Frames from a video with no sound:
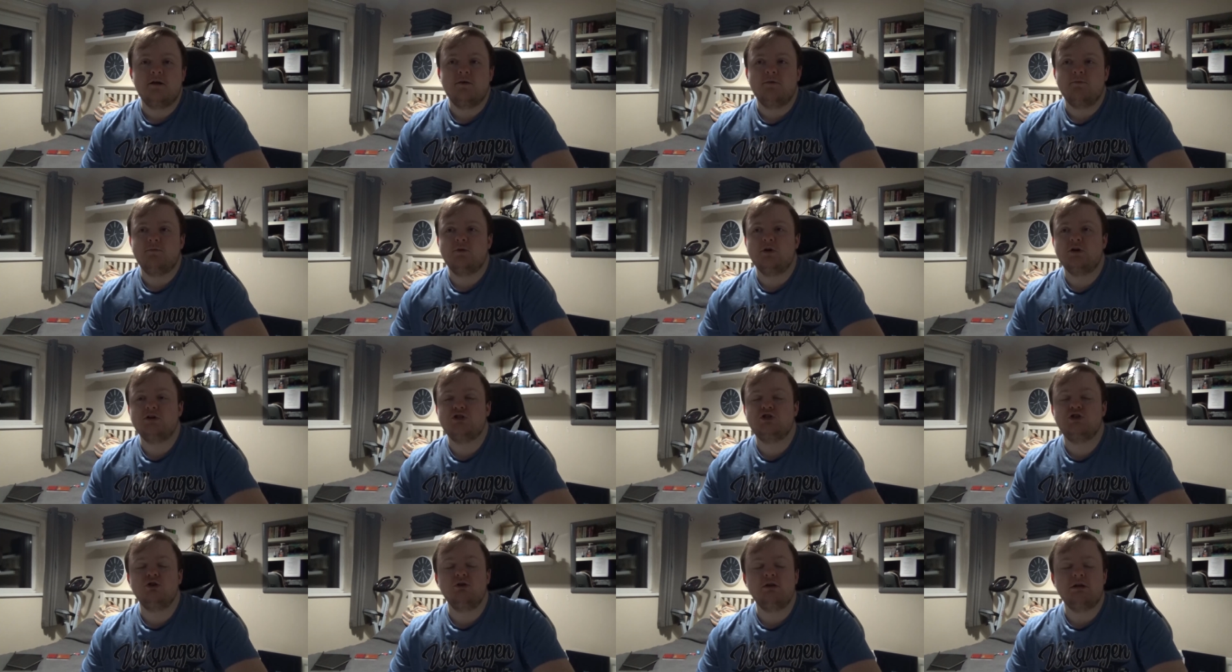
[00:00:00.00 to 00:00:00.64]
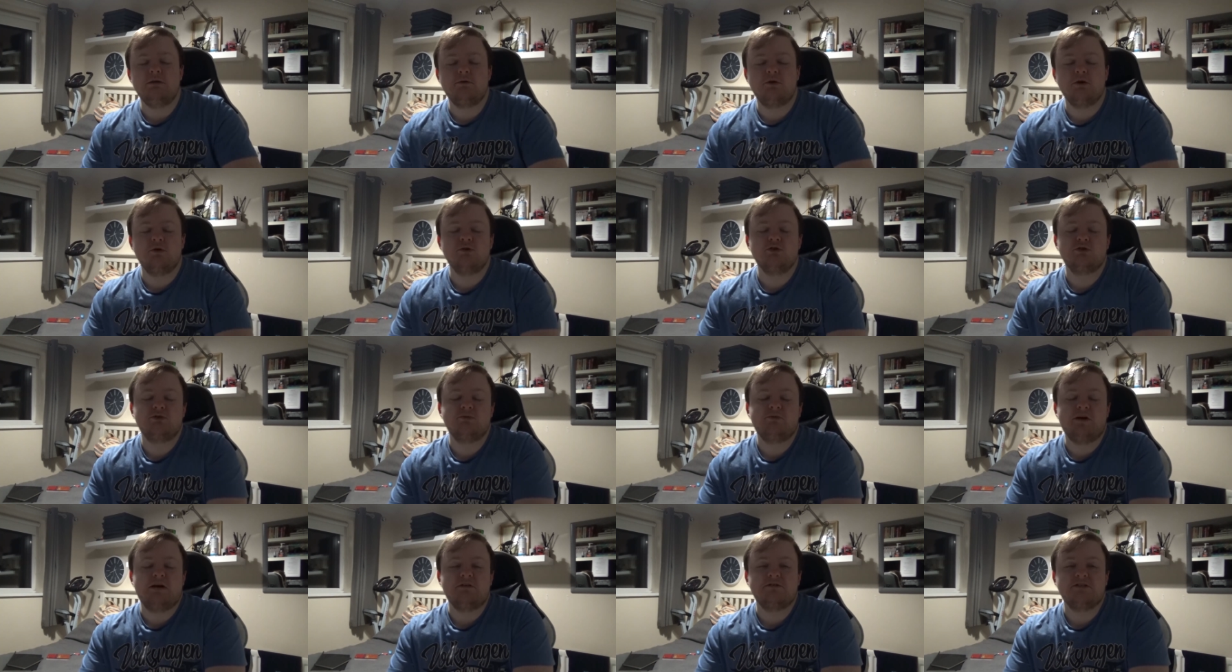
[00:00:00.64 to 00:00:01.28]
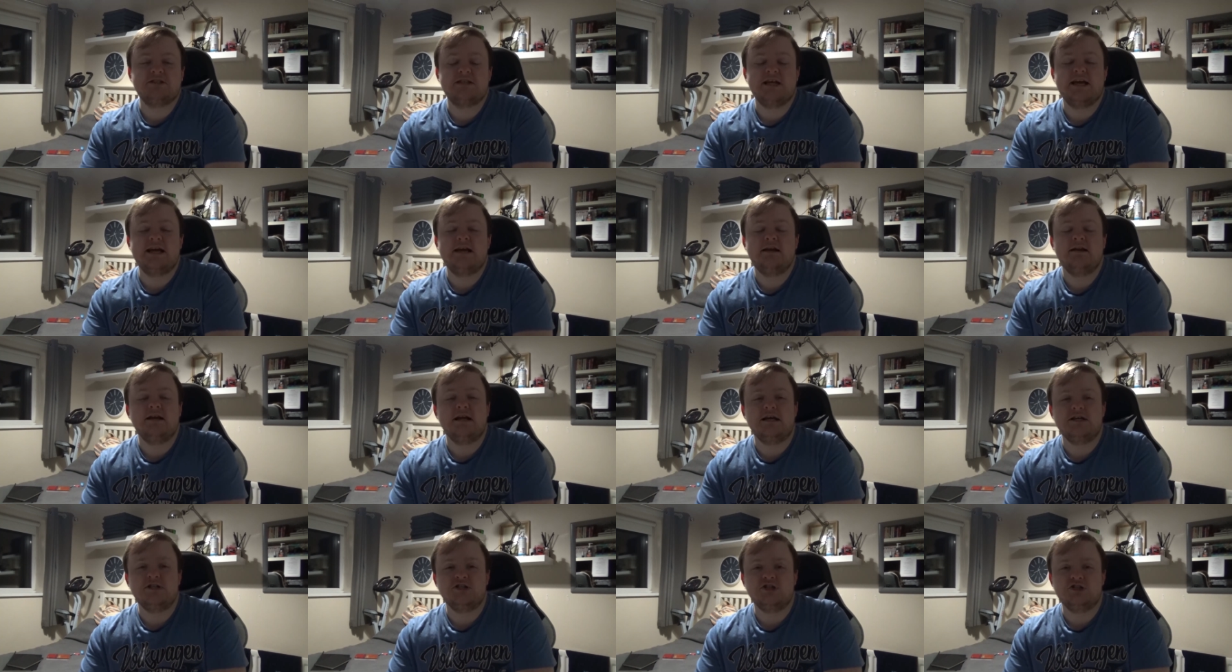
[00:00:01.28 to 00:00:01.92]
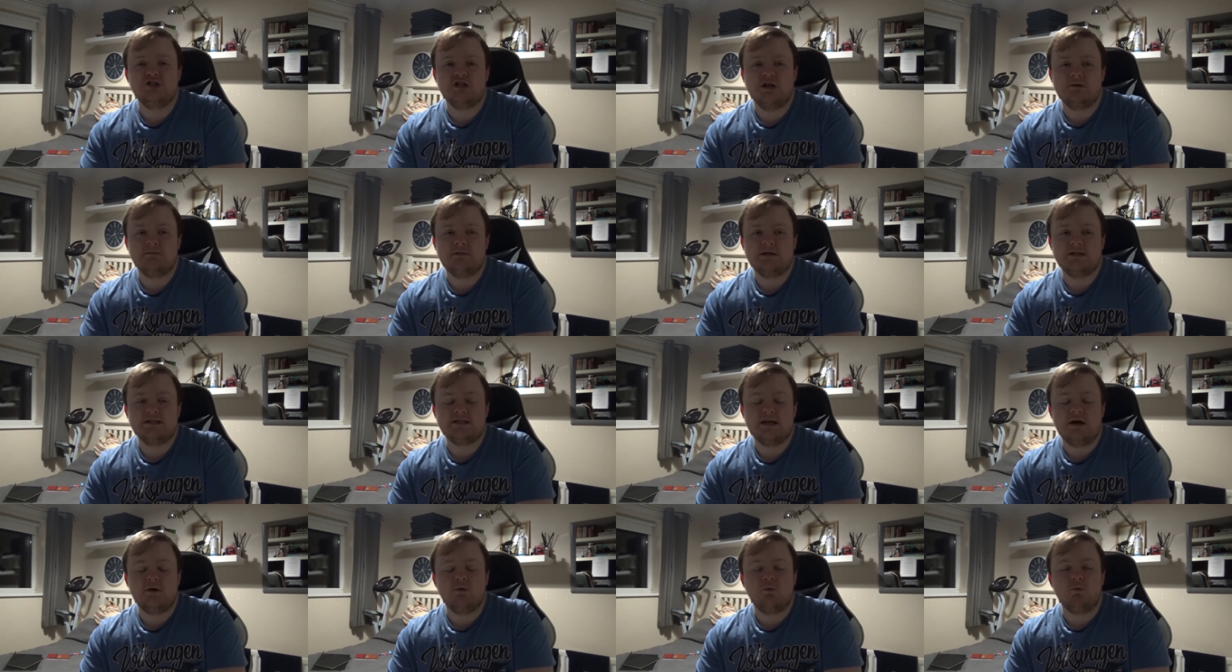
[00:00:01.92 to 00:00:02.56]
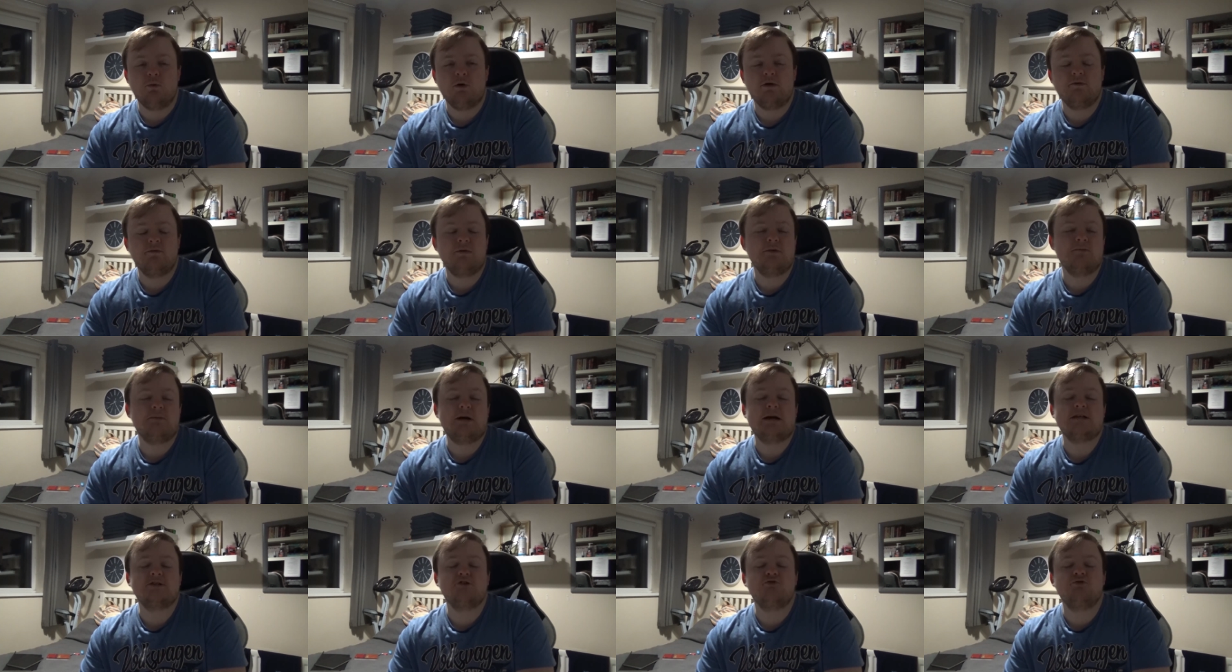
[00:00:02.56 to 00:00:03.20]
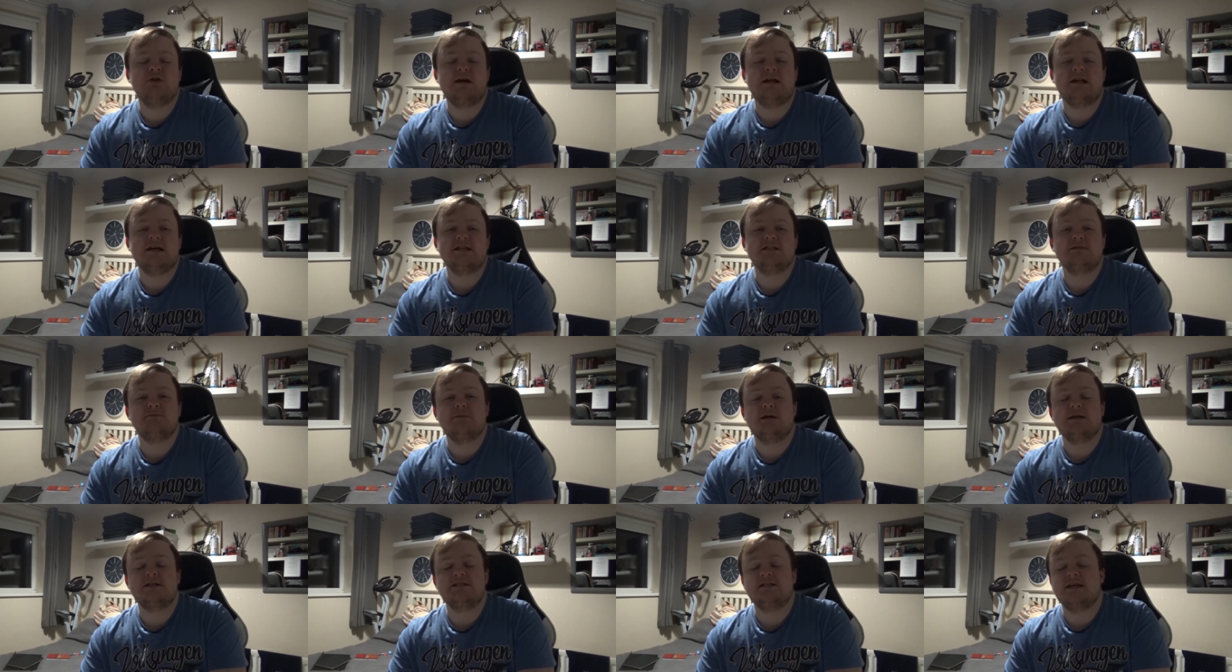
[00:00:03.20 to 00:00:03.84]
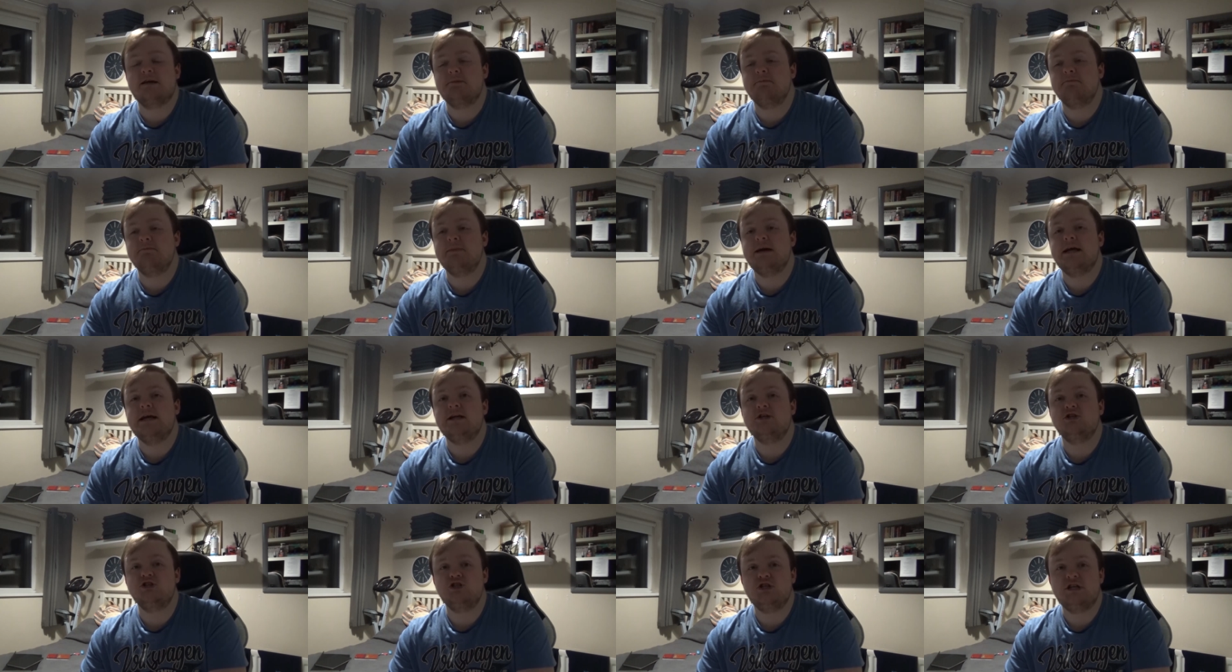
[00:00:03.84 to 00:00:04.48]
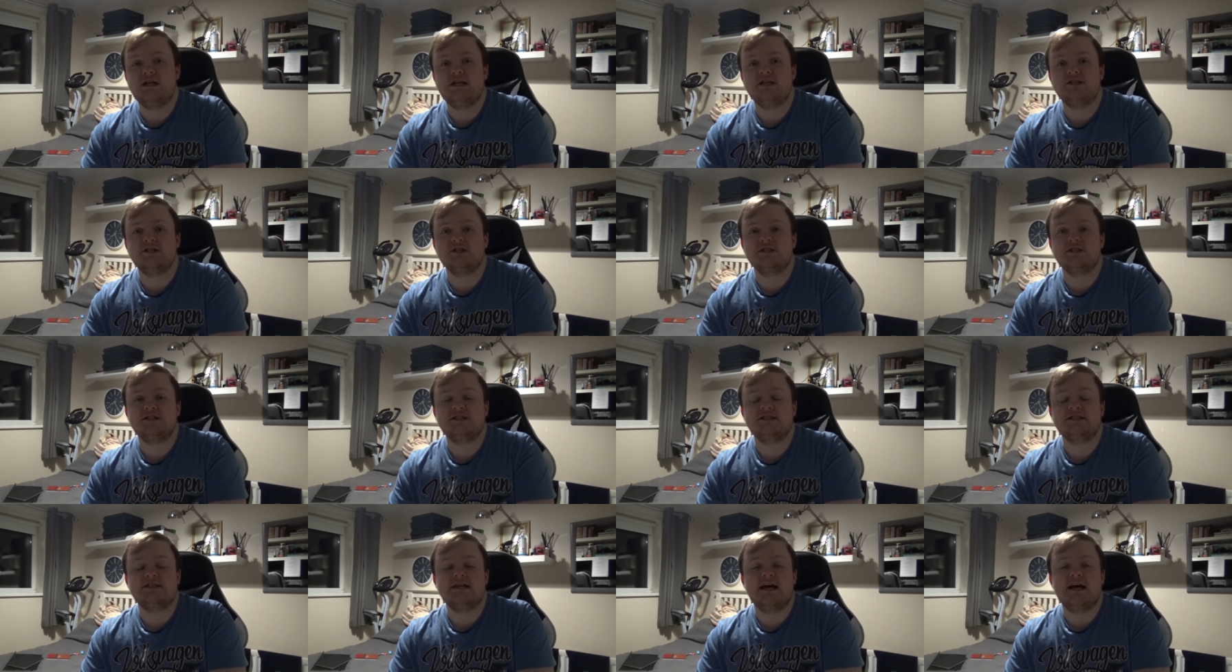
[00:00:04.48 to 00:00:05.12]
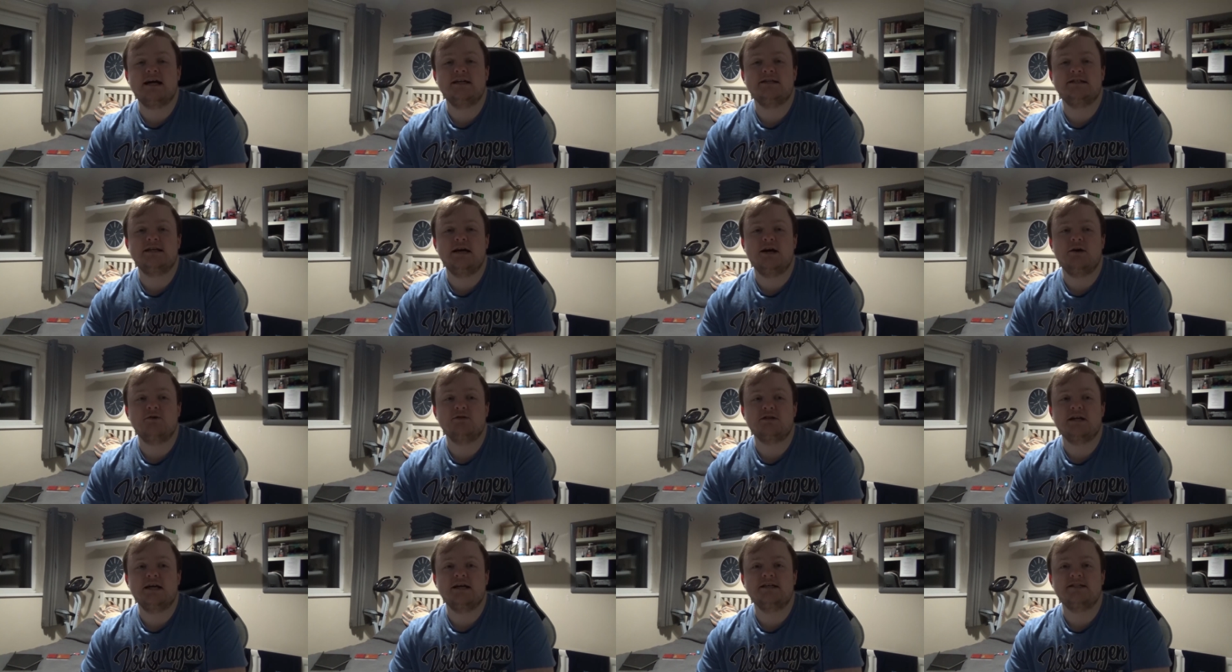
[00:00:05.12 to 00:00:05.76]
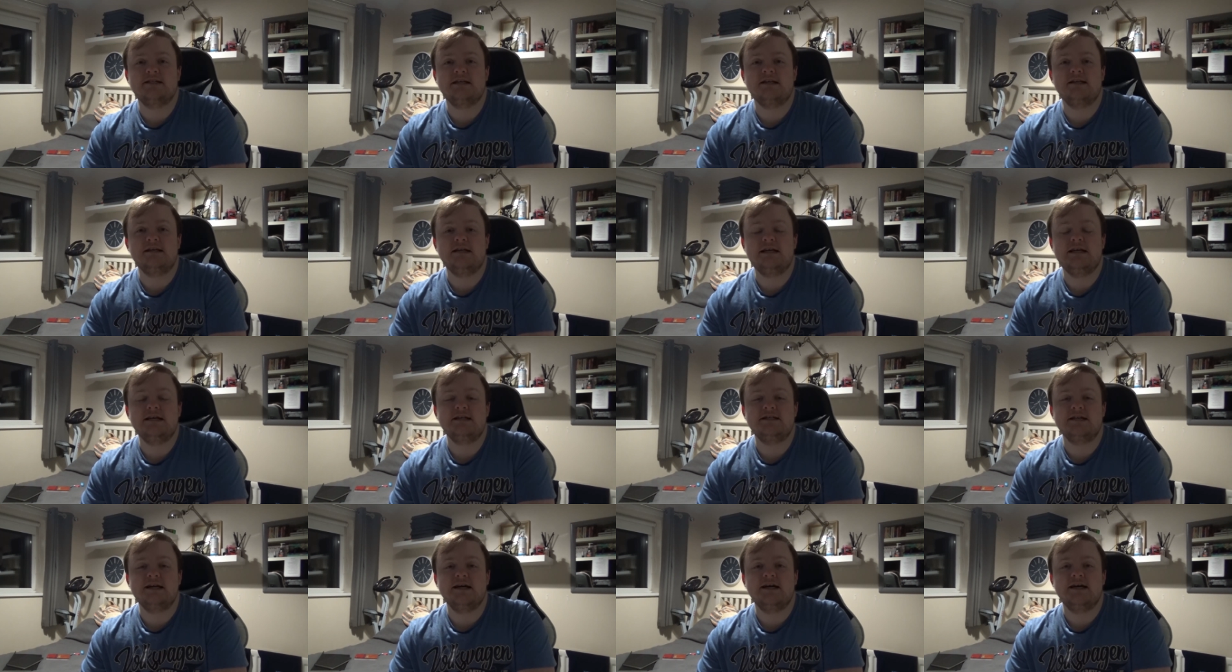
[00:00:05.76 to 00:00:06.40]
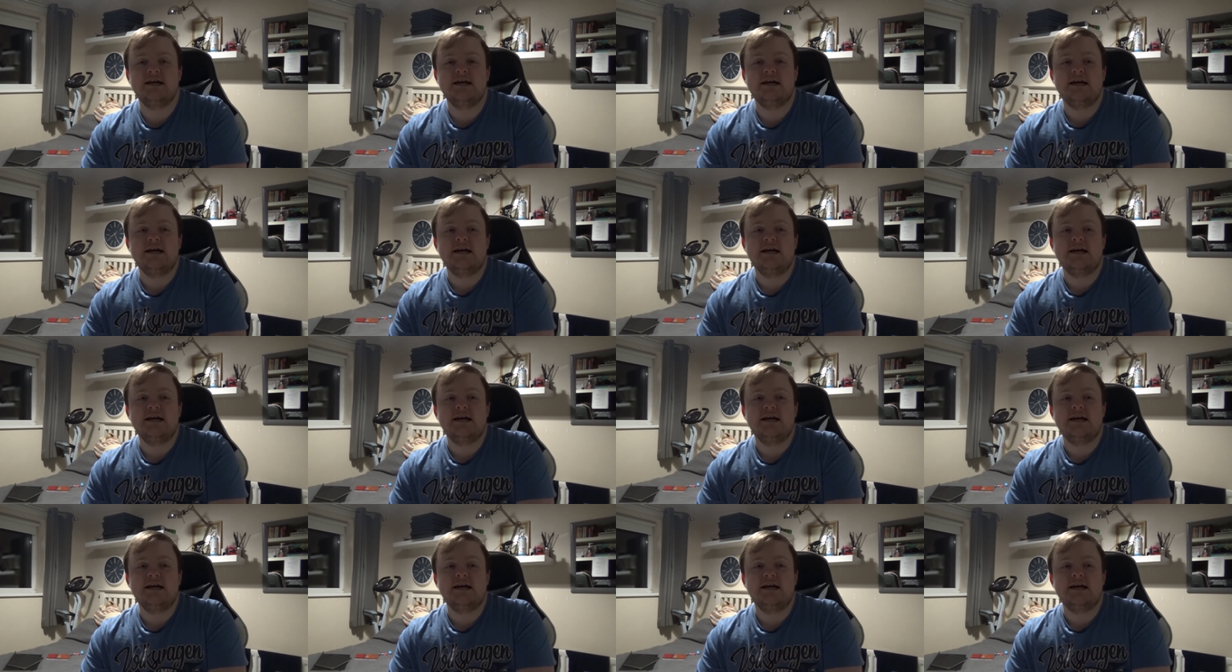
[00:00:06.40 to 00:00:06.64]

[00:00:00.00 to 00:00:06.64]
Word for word: For it surely goes without saying, ladies and gentlemen, is that one of the best great aspects that made Jesus stand out as a leader